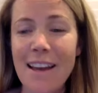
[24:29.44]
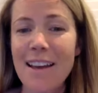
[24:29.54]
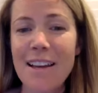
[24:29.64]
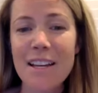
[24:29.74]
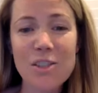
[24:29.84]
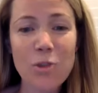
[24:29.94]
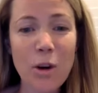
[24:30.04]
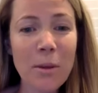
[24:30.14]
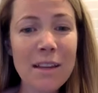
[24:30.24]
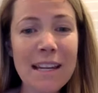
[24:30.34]
Because
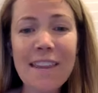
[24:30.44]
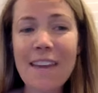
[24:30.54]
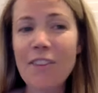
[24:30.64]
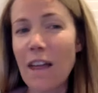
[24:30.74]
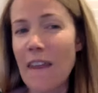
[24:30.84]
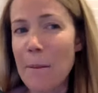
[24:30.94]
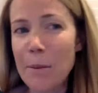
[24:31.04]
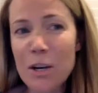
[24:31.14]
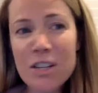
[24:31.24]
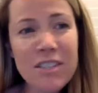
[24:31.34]
normally they've got that
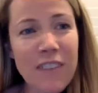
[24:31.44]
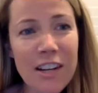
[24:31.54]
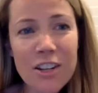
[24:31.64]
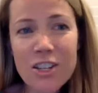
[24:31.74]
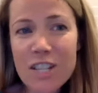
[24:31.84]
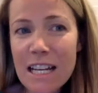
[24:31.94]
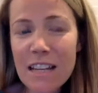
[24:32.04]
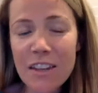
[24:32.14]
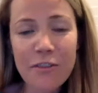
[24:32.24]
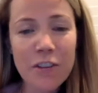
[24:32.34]
burst of energy
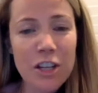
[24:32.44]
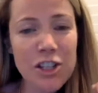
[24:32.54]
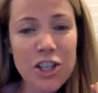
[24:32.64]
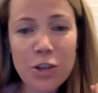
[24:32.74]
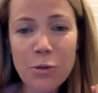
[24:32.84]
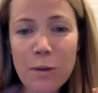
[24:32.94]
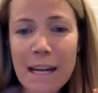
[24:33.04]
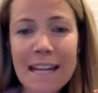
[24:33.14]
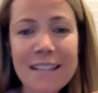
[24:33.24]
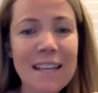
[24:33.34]
in the first two weeks,